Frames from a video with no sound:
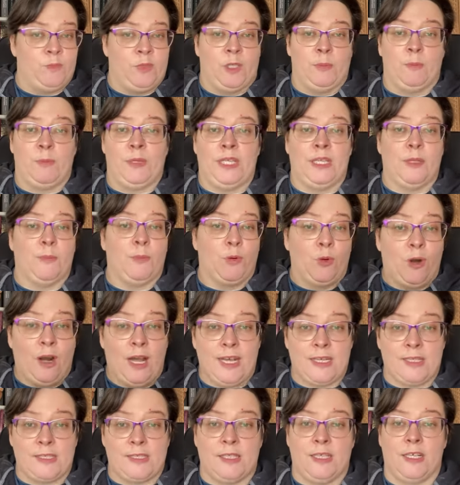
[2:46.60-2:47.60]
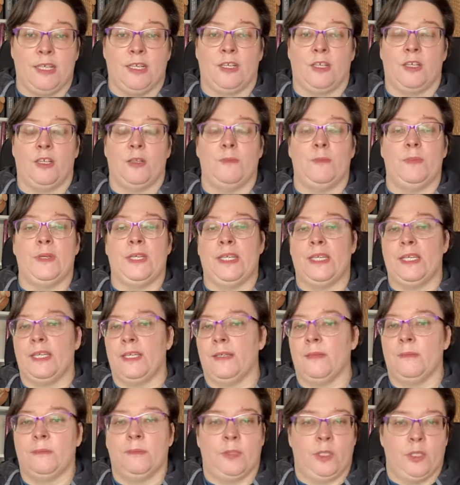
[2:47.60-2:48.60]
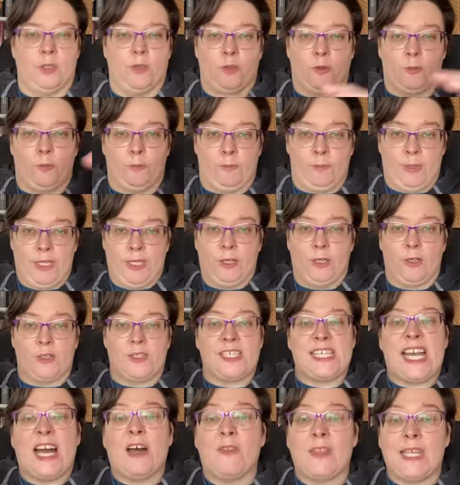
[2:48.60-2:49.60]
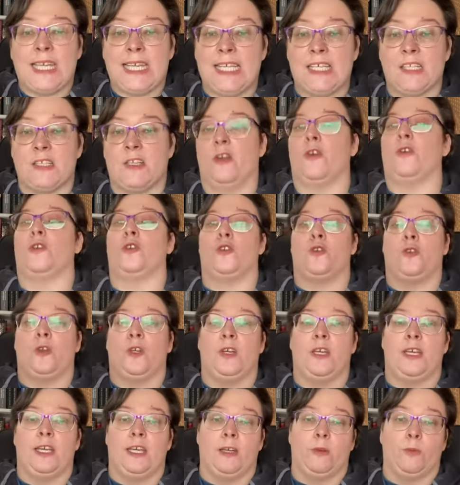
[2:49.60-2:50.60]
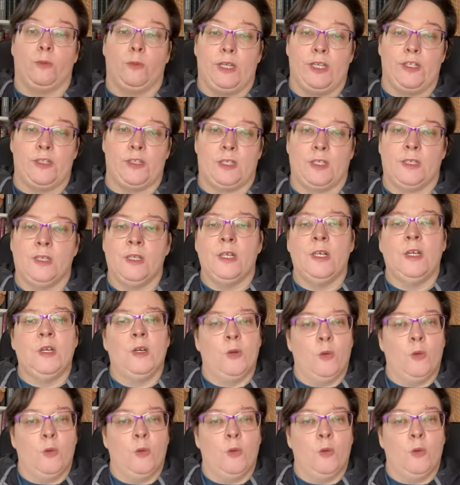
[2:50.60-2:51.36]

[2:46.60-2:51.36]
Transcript: Could be the Barossa, could be the bigger Southeast Australia region.